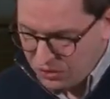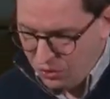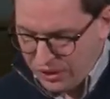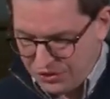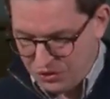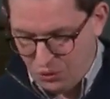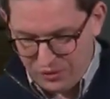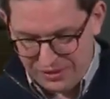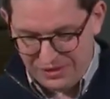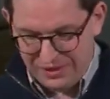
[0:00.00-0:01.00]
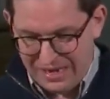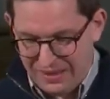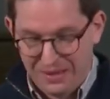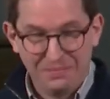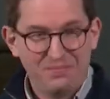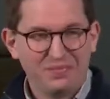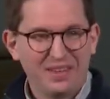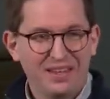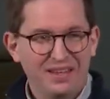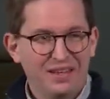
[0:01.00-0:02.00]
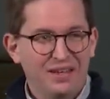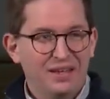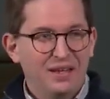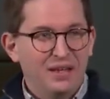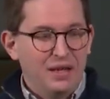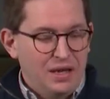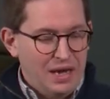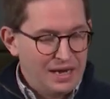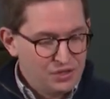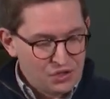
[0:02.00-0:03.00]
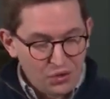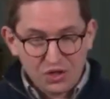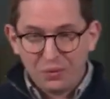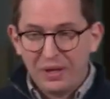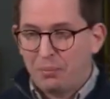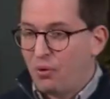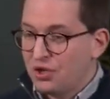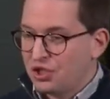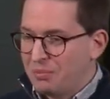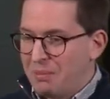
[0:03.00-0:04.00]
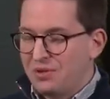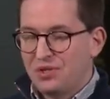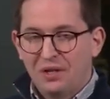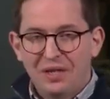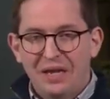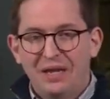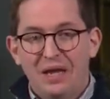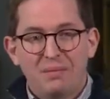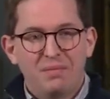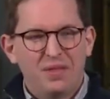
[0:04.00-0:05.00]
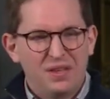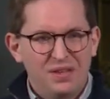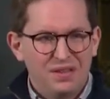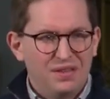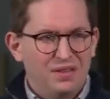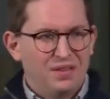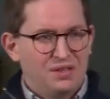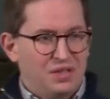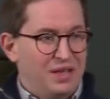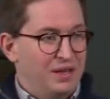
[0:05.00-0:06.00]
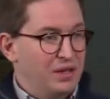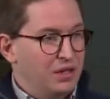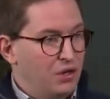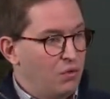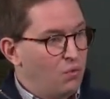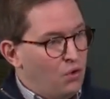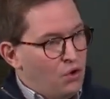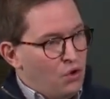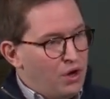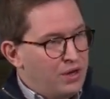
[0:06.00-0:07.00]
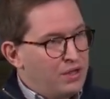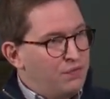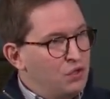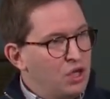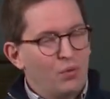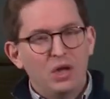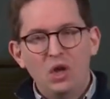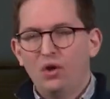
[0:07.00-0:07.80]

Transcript: God has called us together. And so, as we approach Commitment Sunday um, th- this year, you know, uh, if you go and